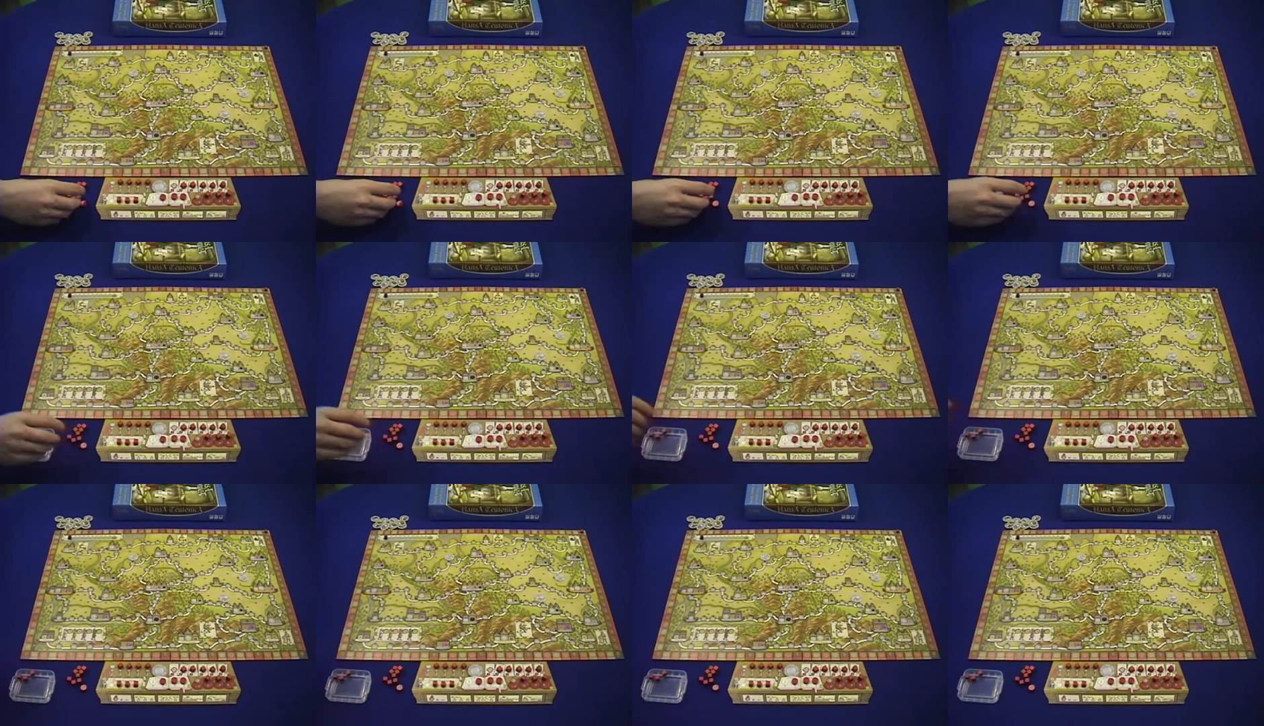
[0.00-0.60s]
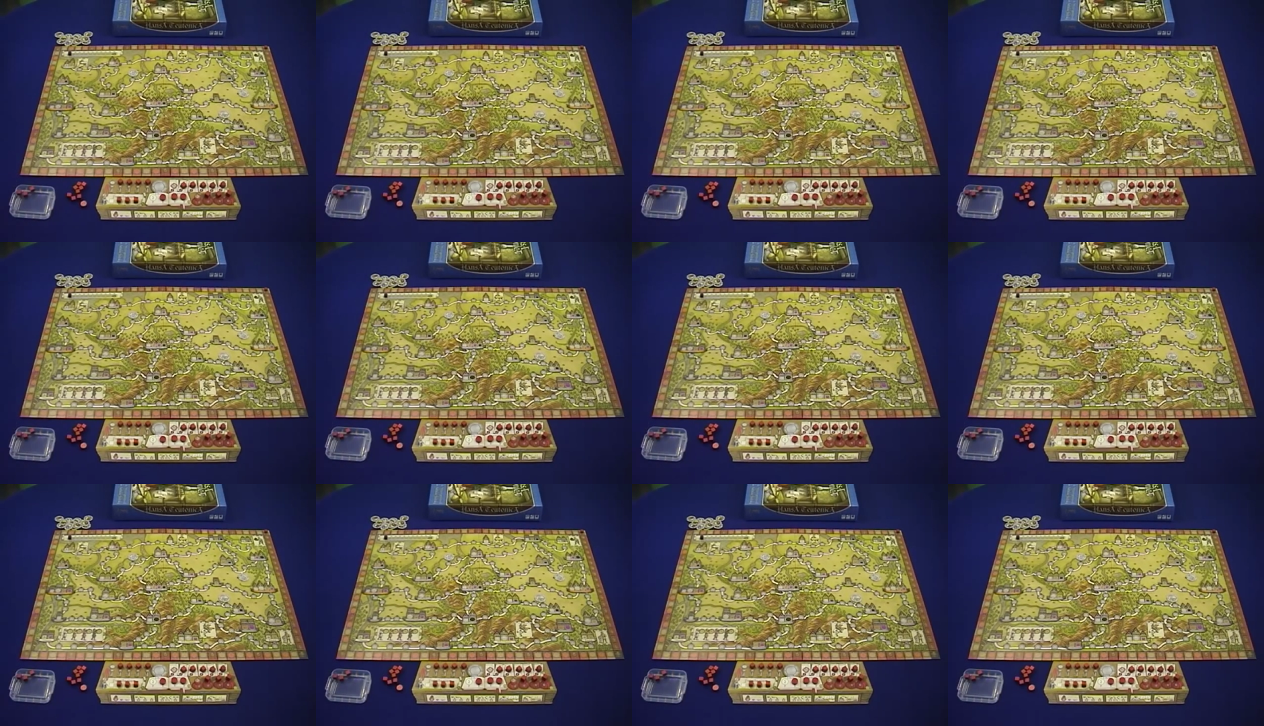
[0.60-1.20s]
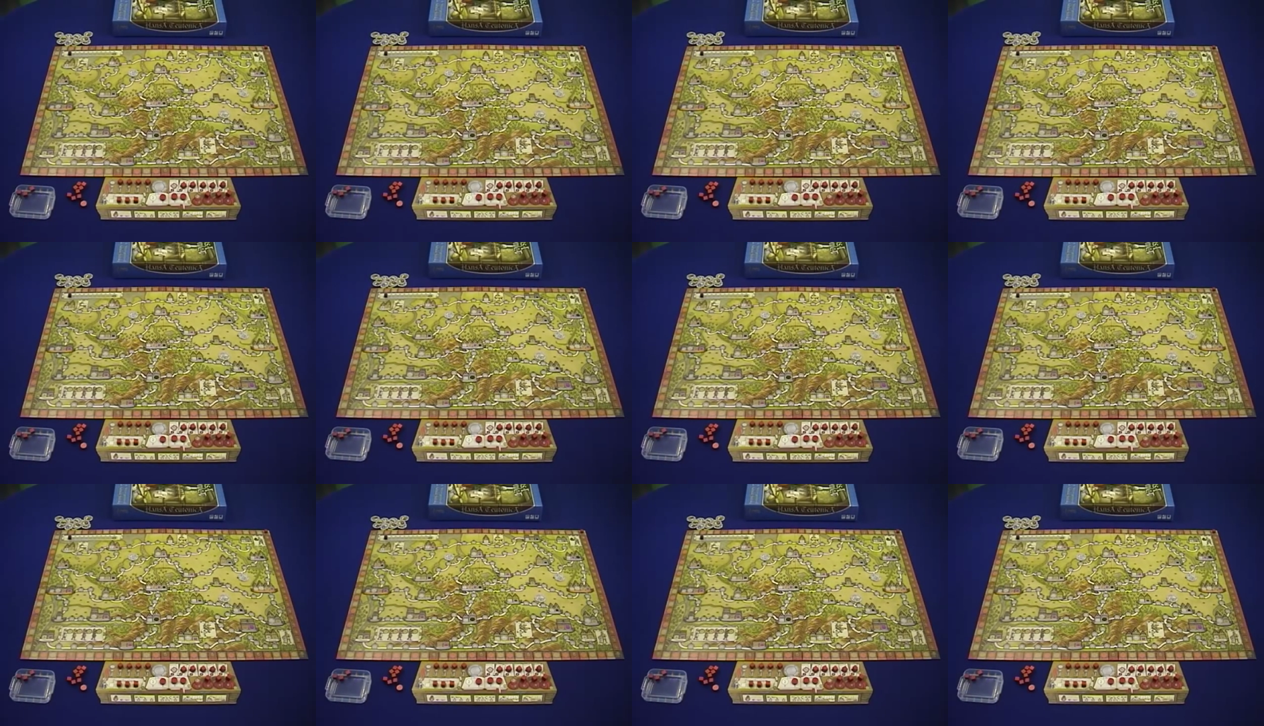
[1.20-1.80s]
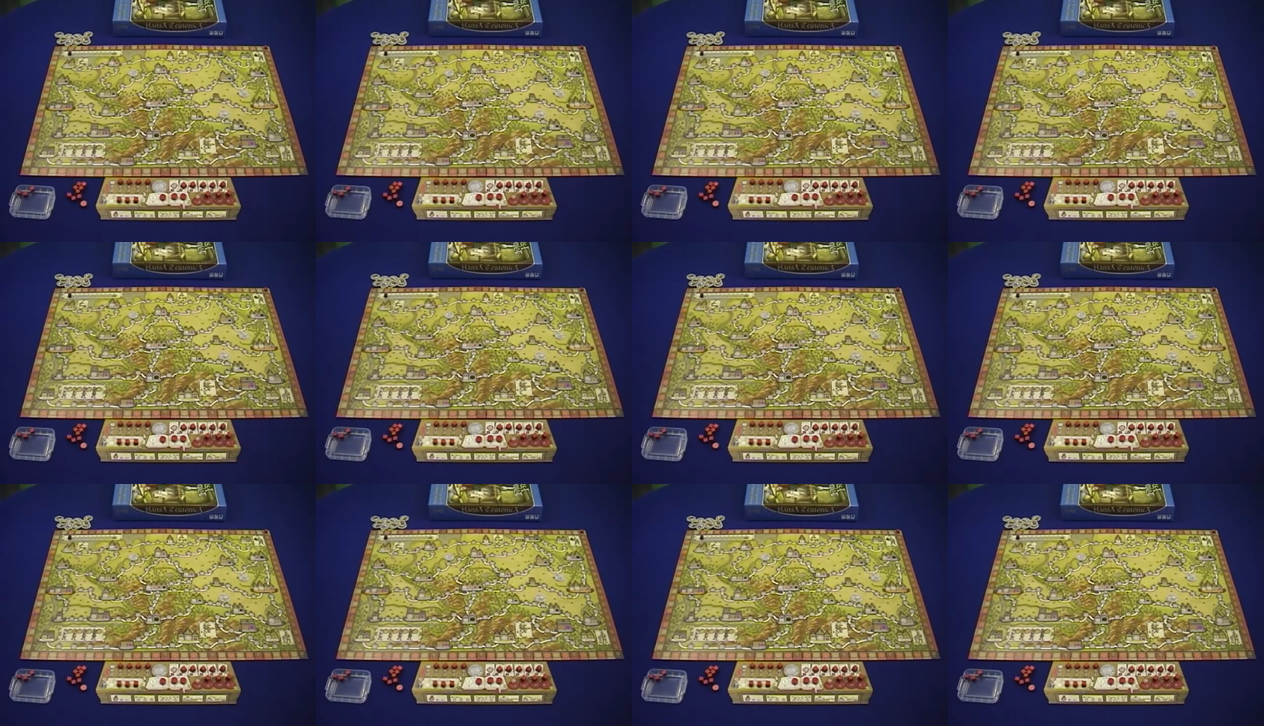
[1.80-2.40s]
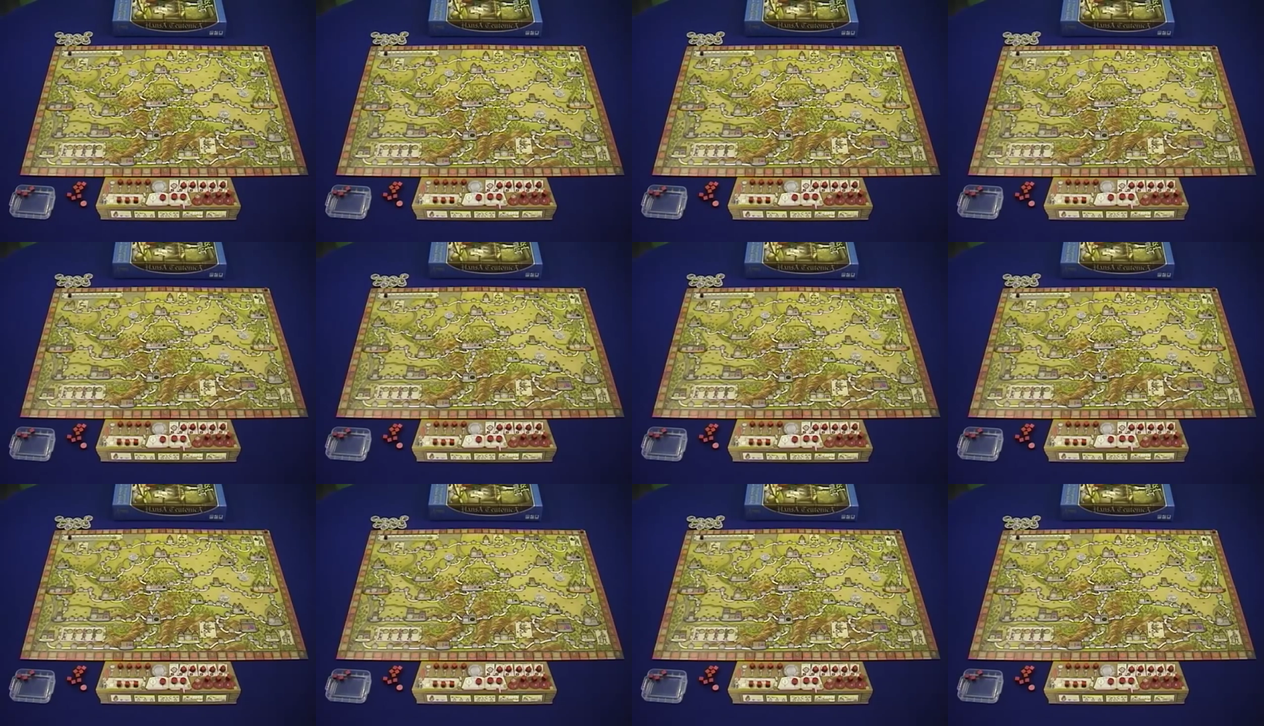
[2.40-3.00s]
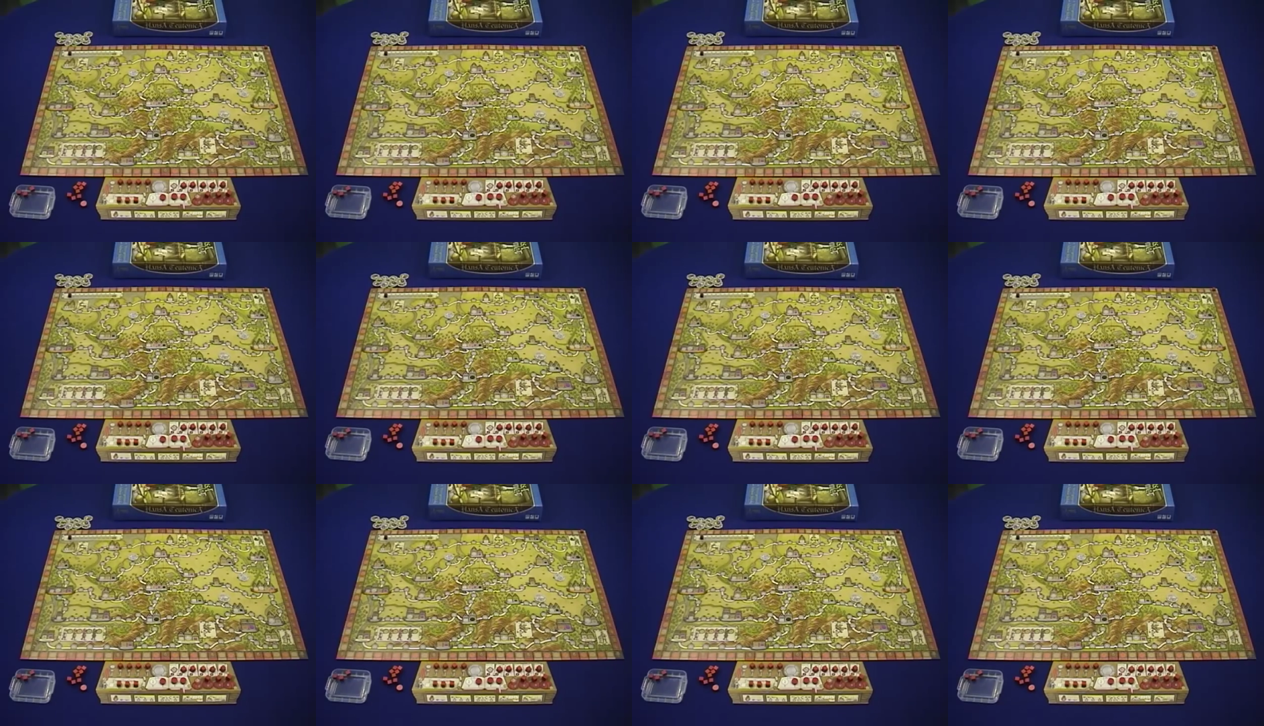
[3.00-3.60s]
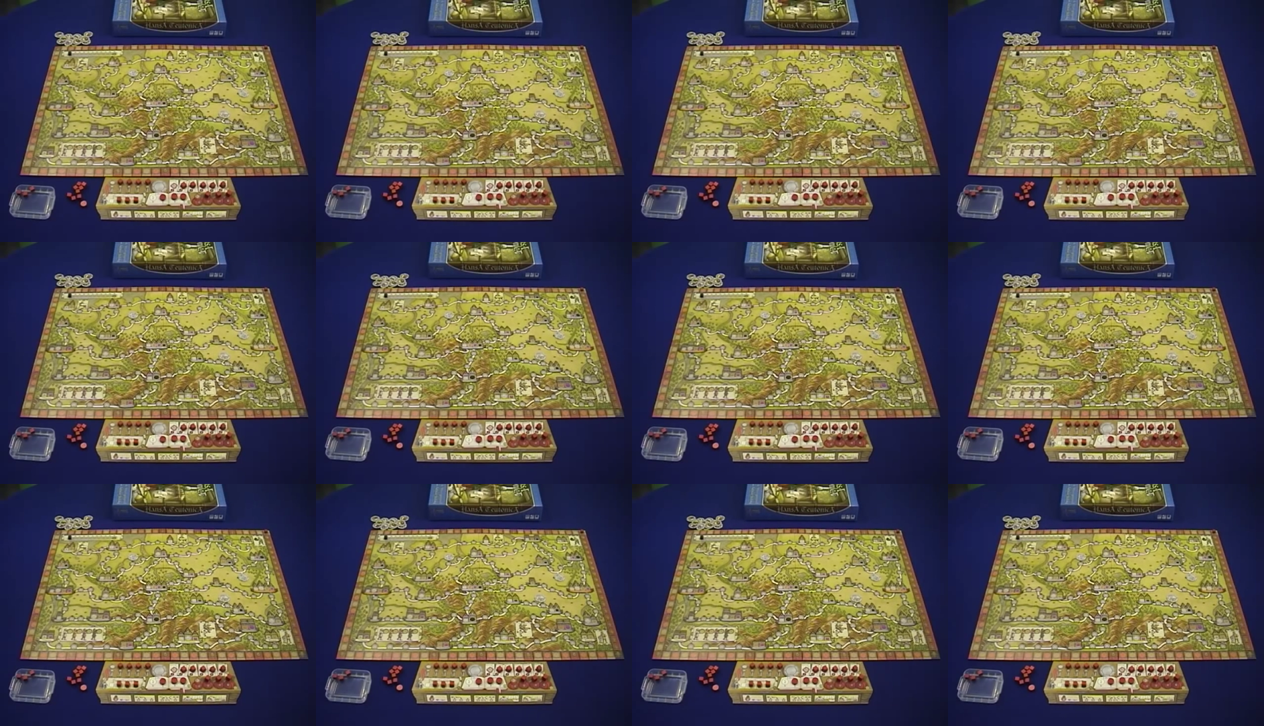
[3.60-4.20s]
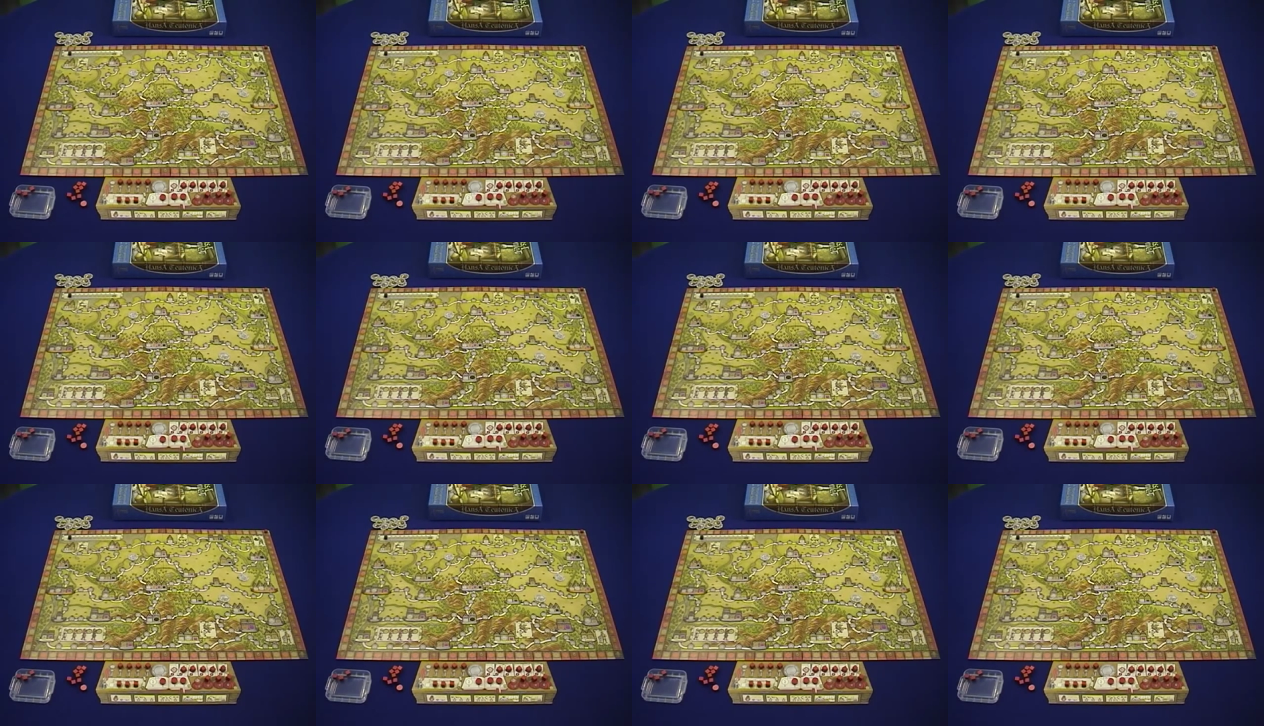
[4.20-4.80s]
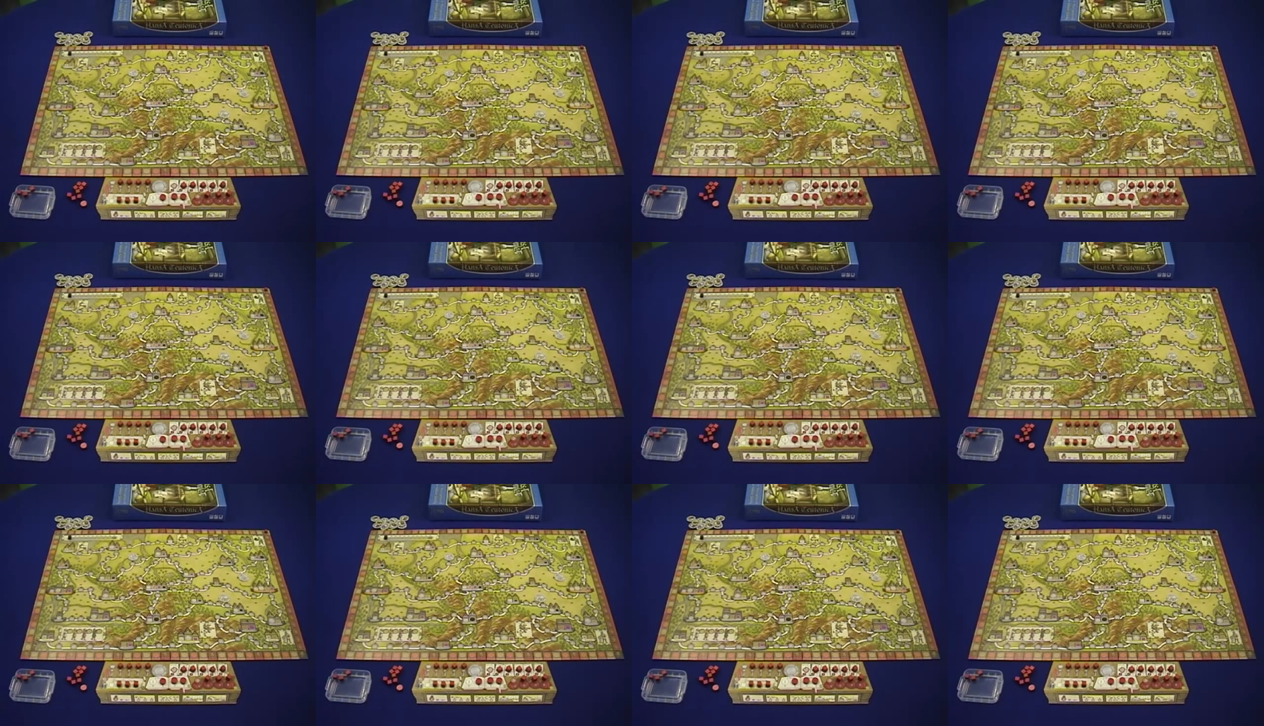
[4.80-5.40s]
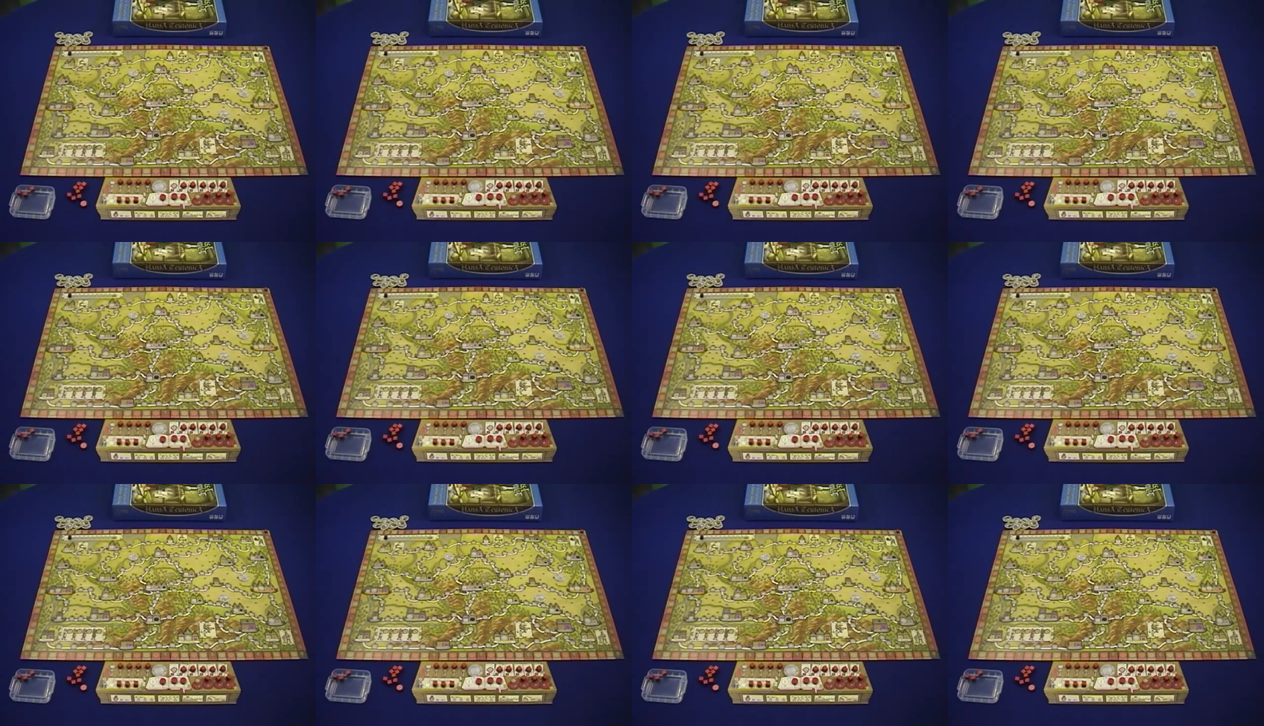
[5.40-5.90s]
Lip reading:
(no speaker visible)